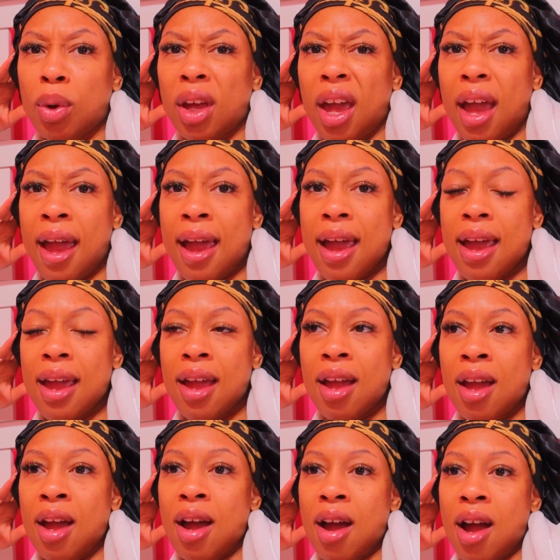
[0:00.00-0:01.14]
okay.
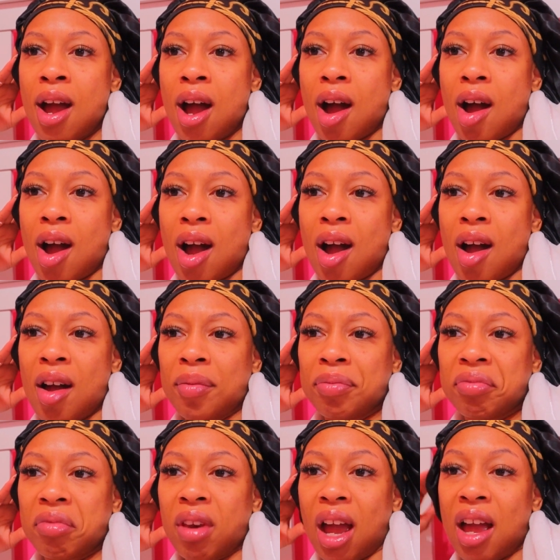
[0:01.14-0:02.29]

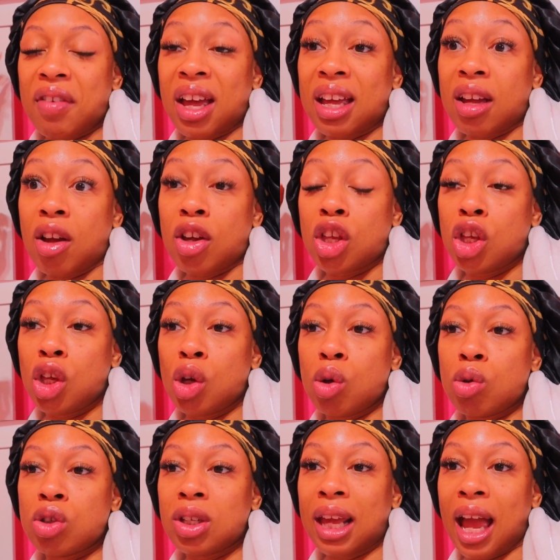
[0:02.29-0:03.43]
I have a
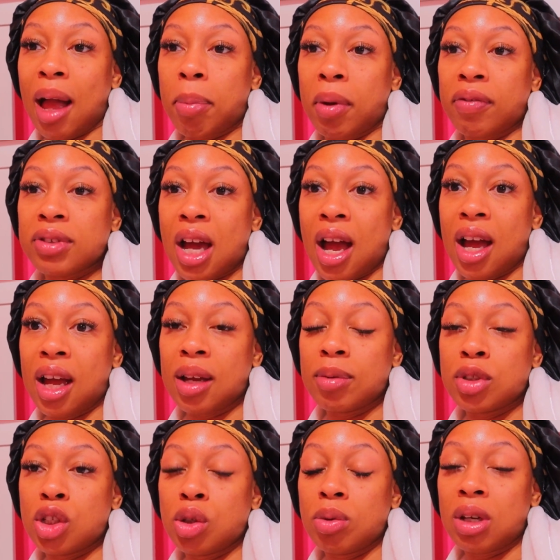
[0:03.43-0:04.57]
huge gap of time
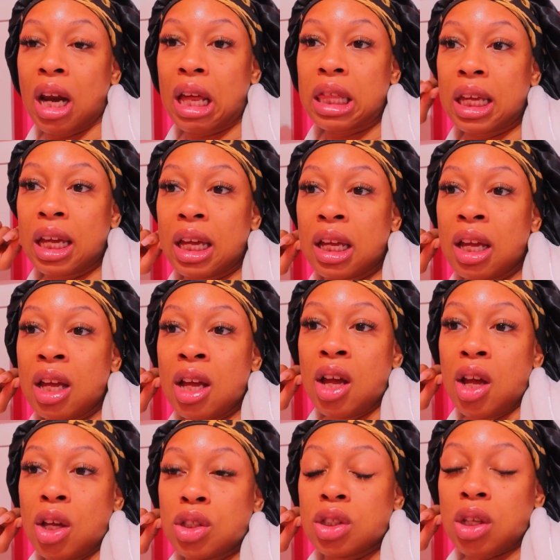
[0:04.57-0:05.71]
to do nothing,
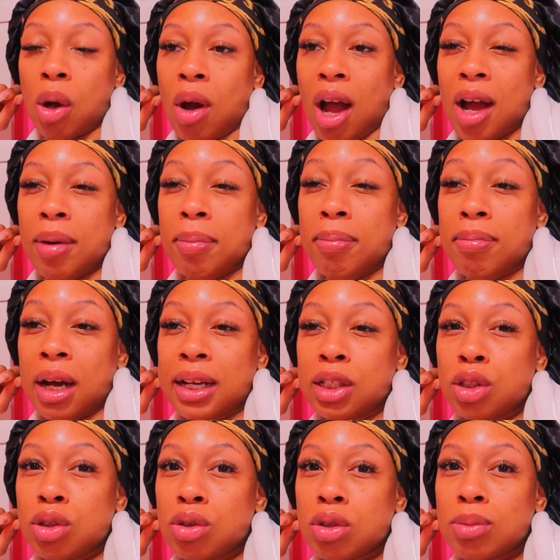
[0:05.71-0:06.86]
so I
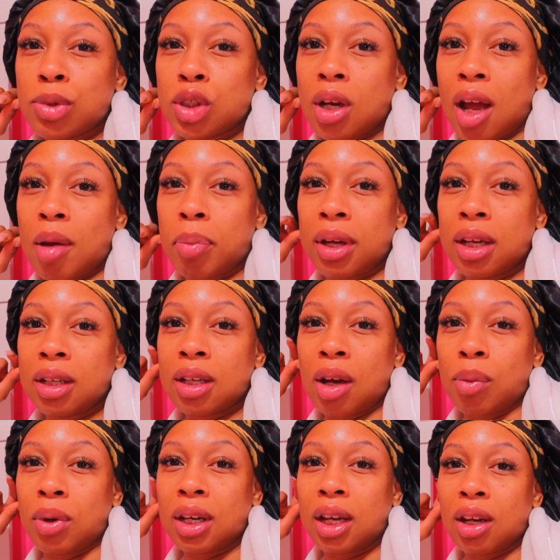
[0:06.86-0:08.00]
might do some shopping. I
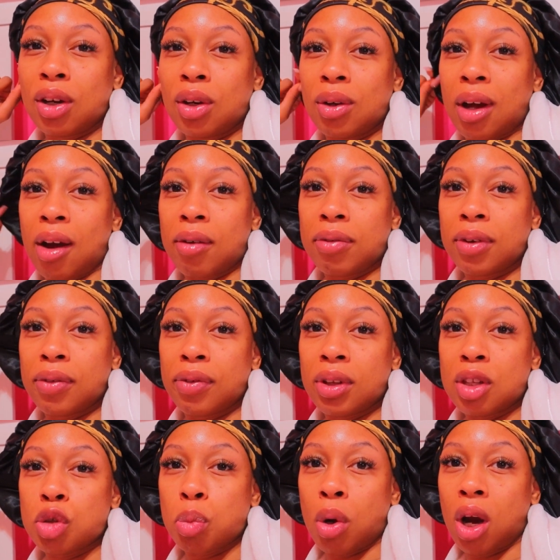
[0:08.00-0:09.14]
want to get a new outfit for
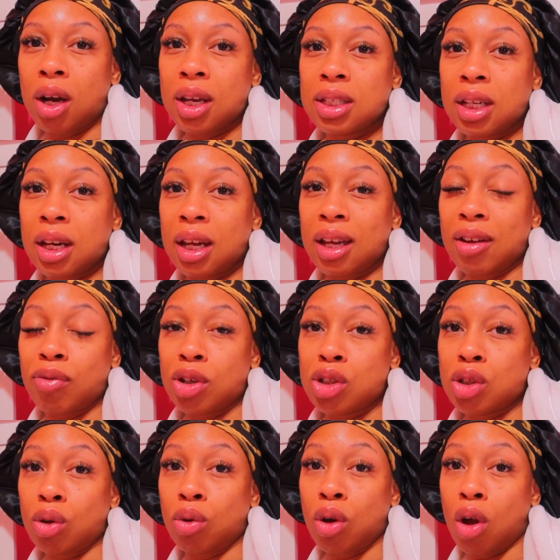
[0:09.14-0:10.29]
this party tonight if we
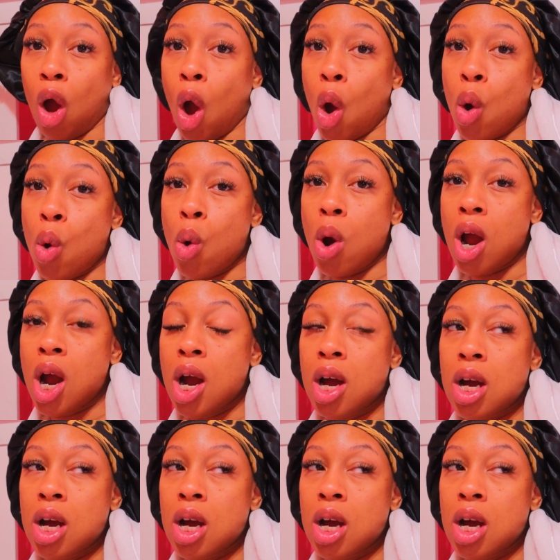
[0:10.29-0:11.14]
still go.